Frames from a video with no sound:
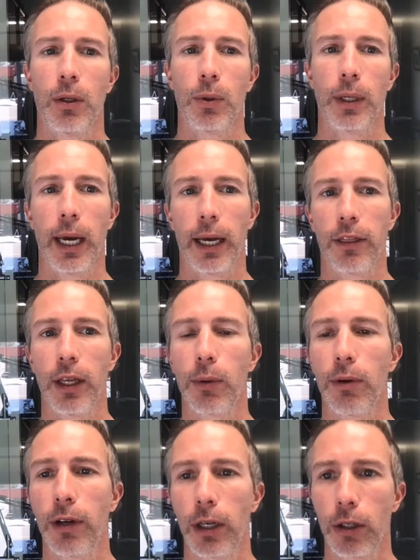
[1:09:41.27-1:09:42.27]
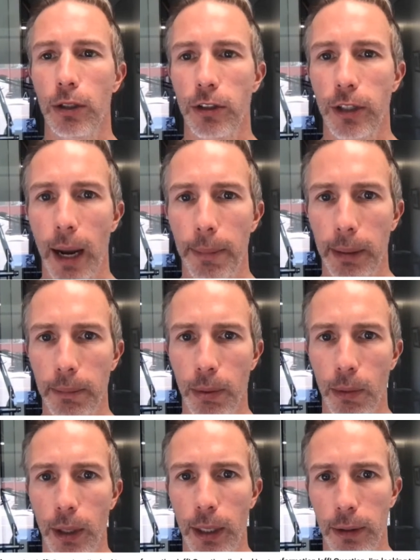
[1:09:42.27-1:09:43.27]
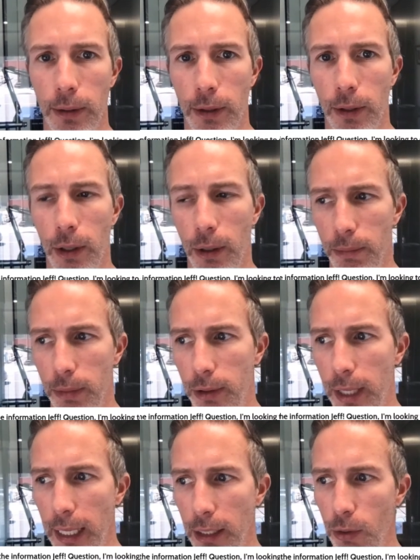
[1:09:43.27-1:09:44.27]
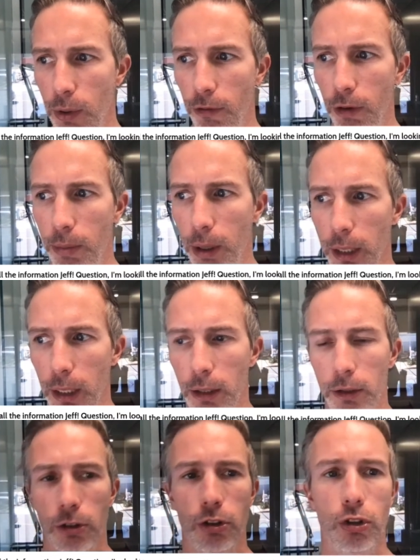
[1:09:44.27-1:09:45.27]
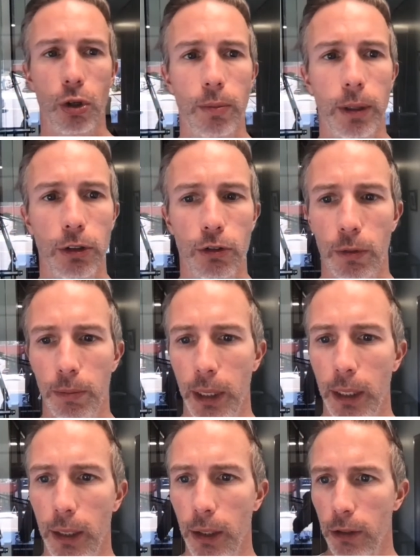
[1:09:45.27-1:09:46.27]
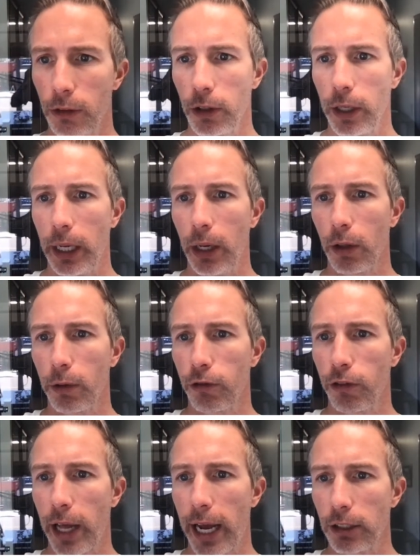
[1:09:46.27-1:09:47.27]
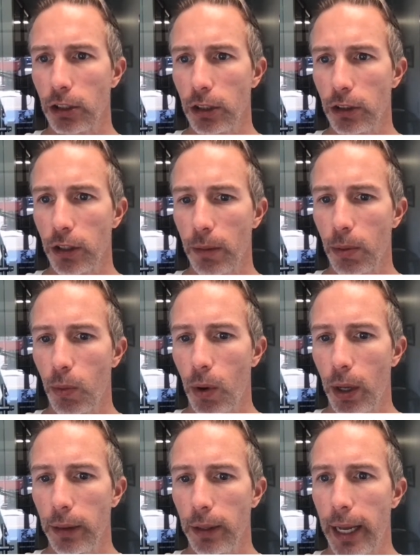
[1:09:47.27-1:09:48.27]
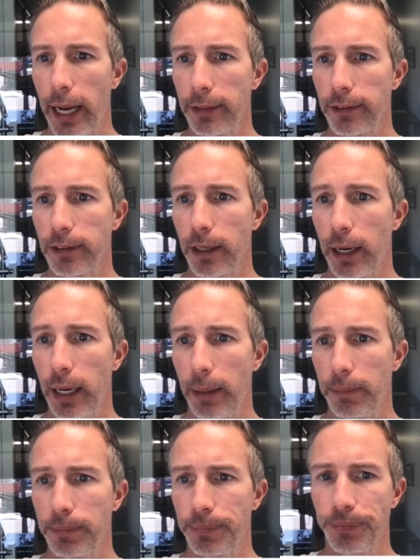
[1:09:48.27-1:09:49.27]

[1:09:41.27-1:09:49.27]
Okay, I think we've hit a good stopping point. Thank you, everybody, so much for being here today. I'll flash this up one last time,